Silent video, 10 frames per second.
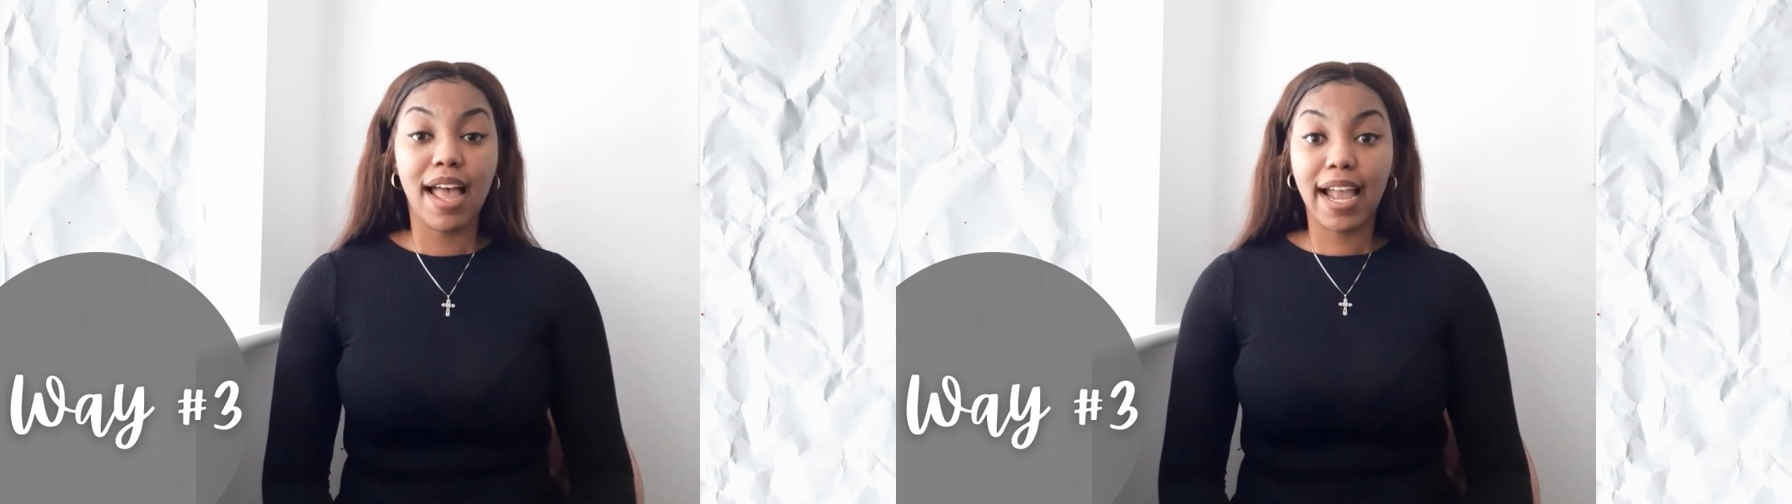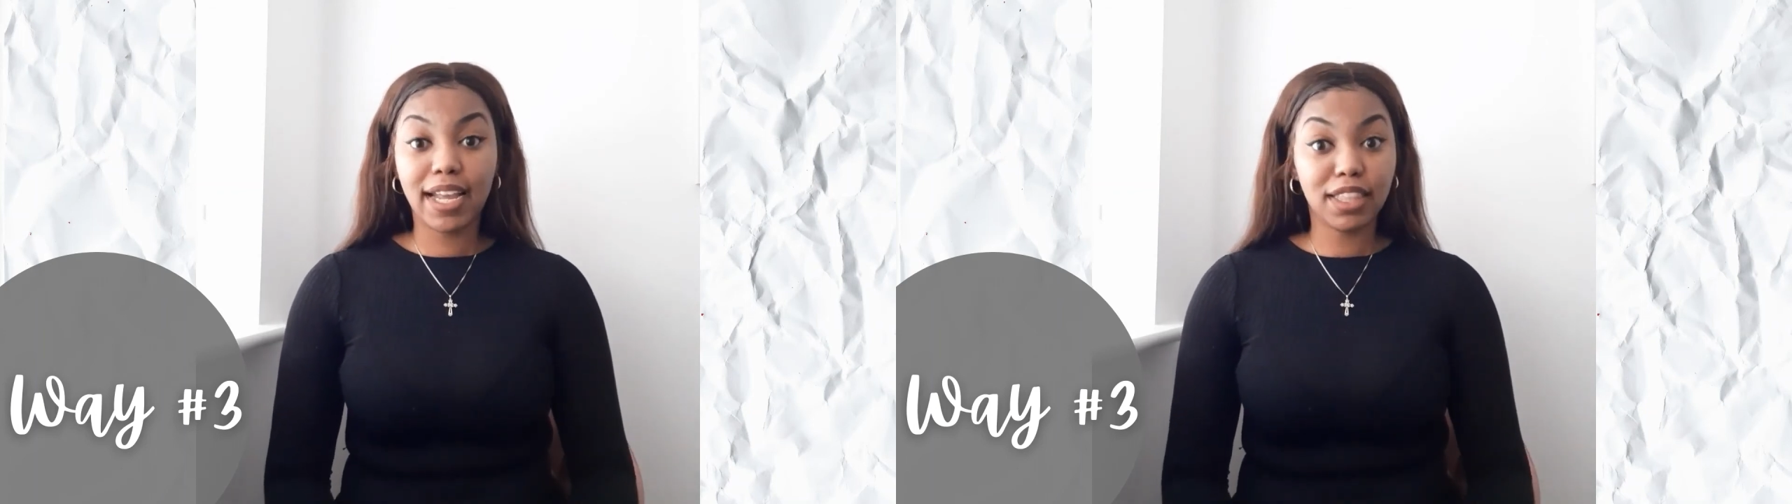
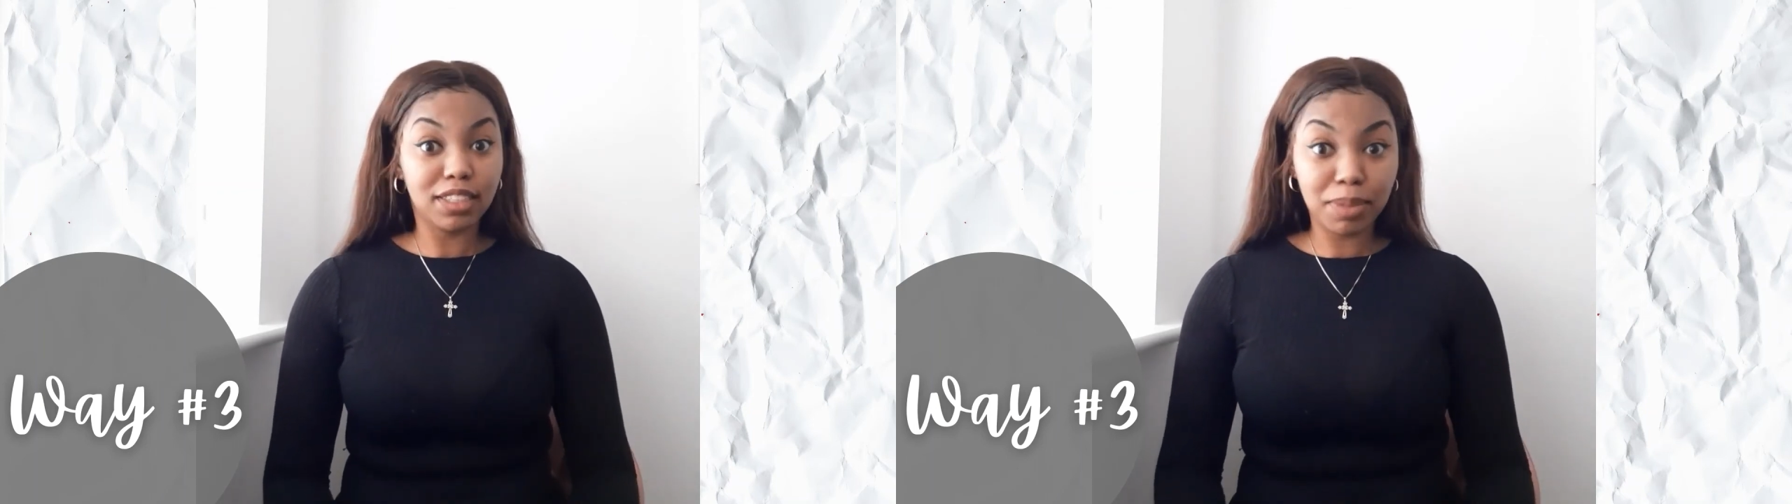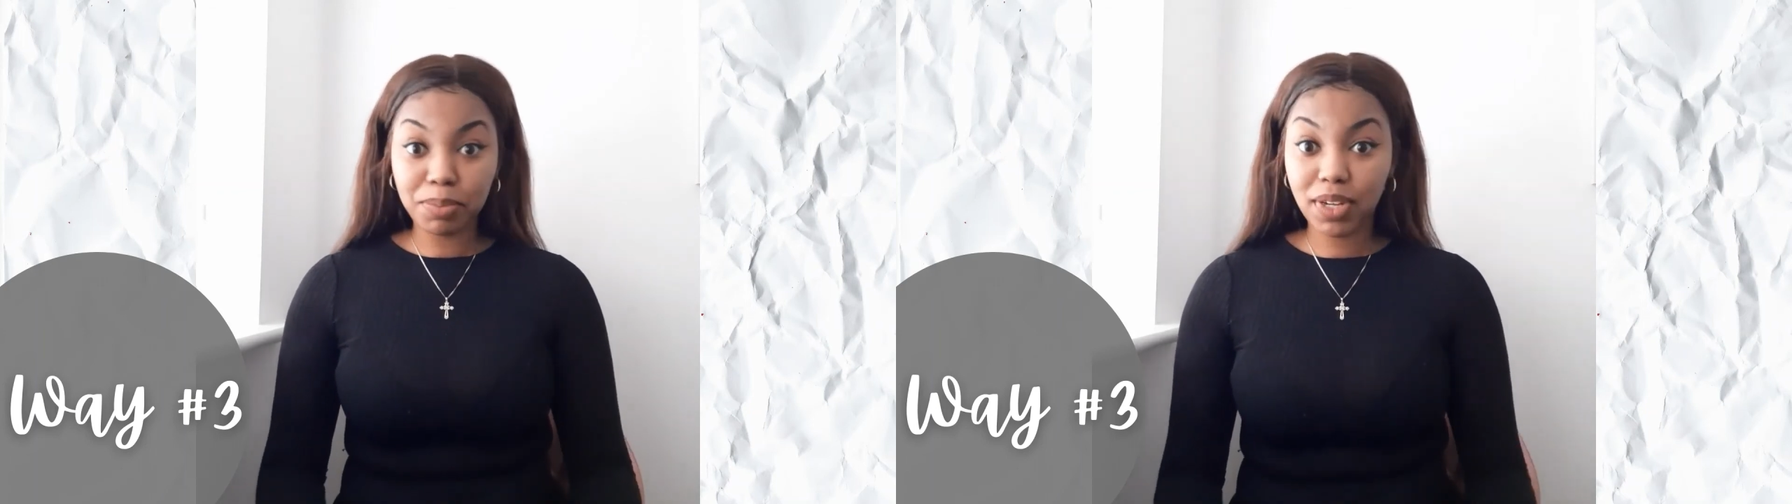and
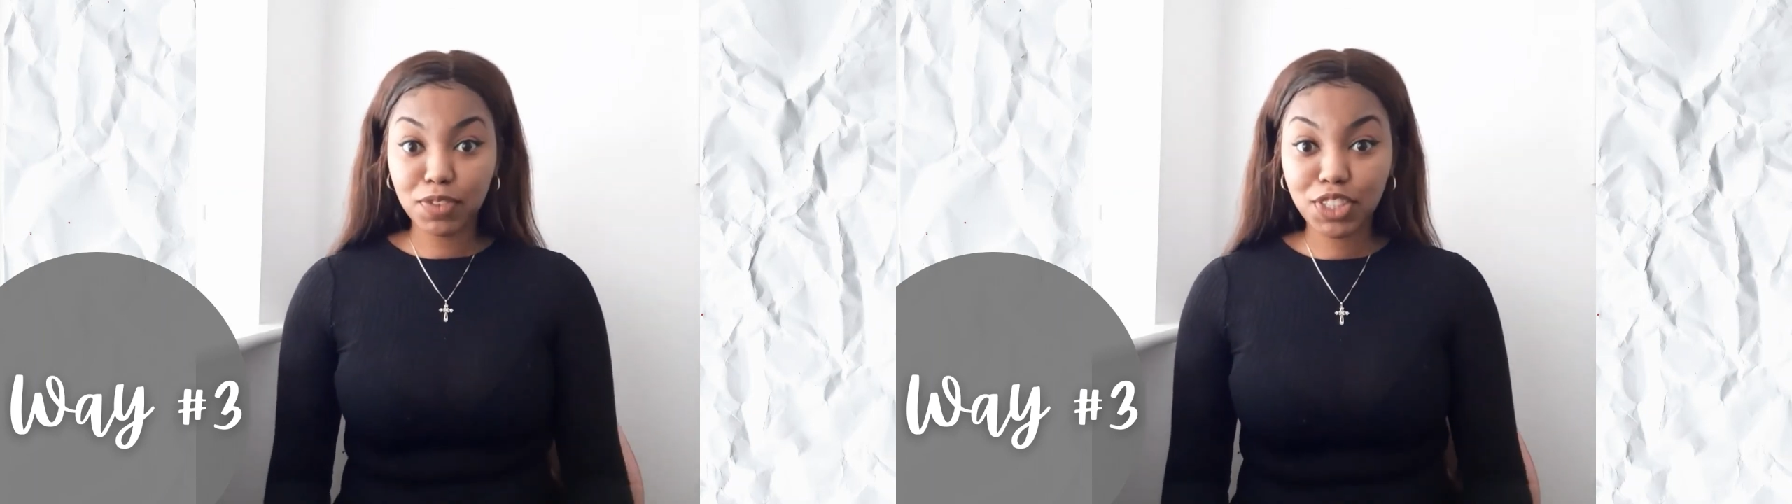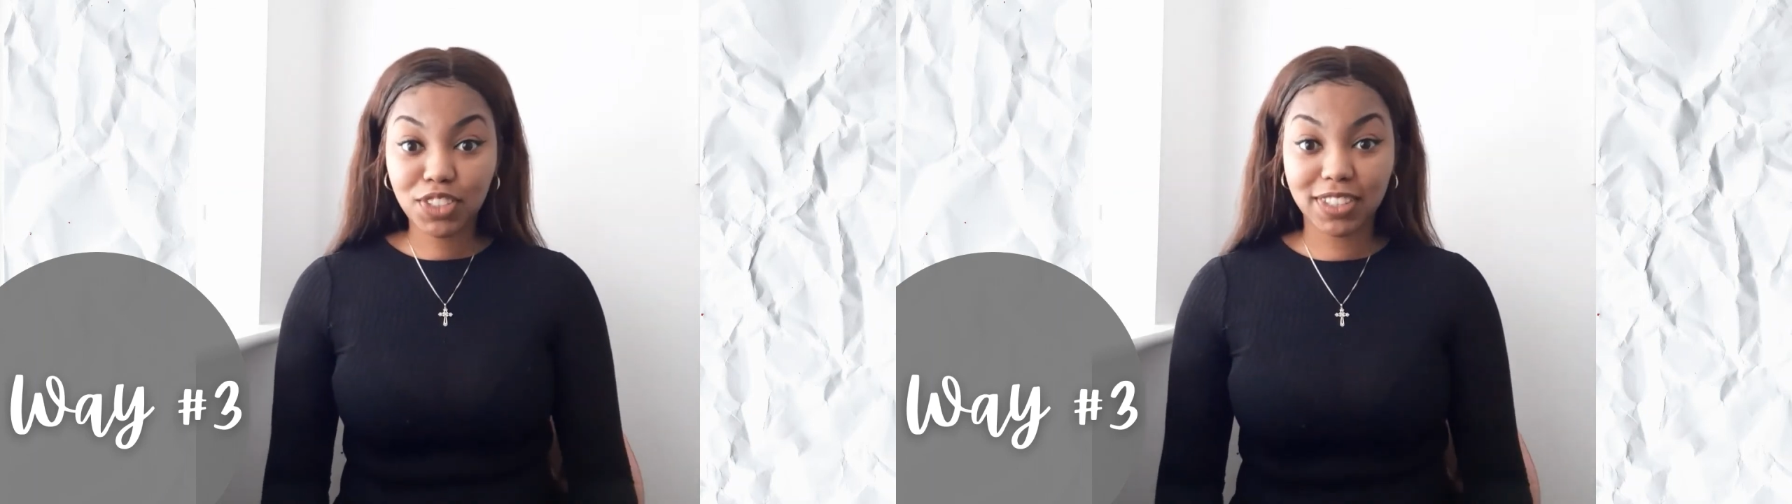those people
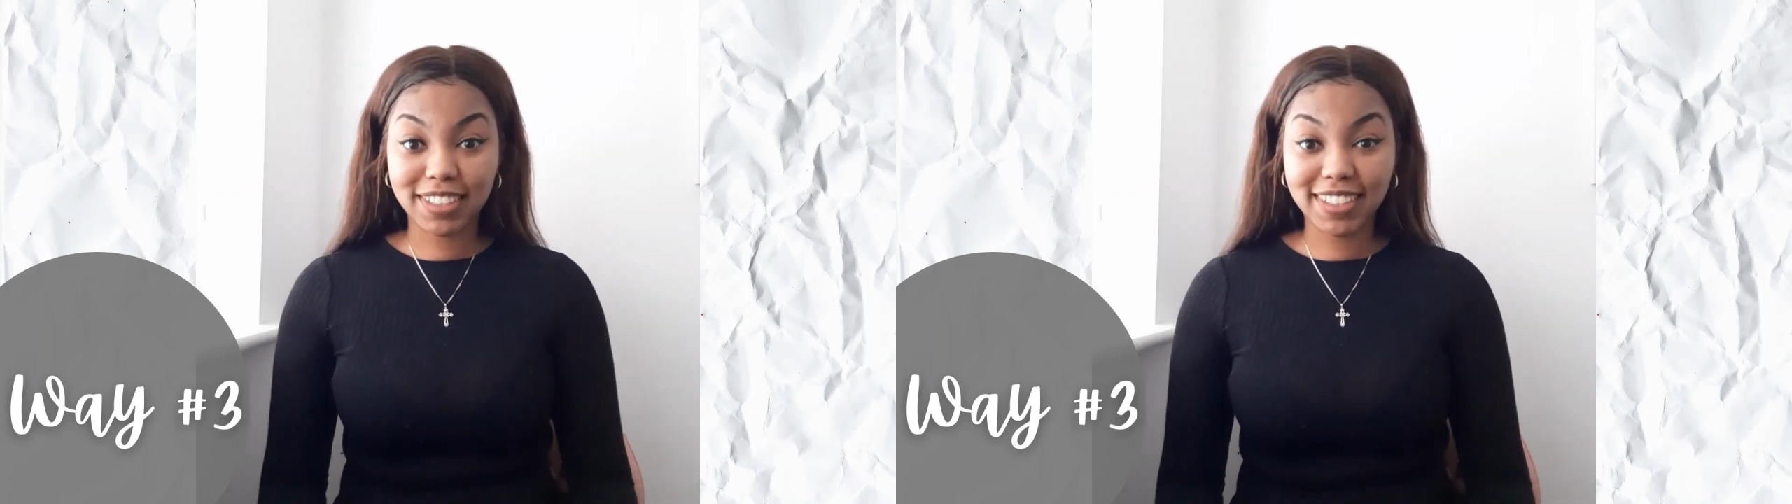have children.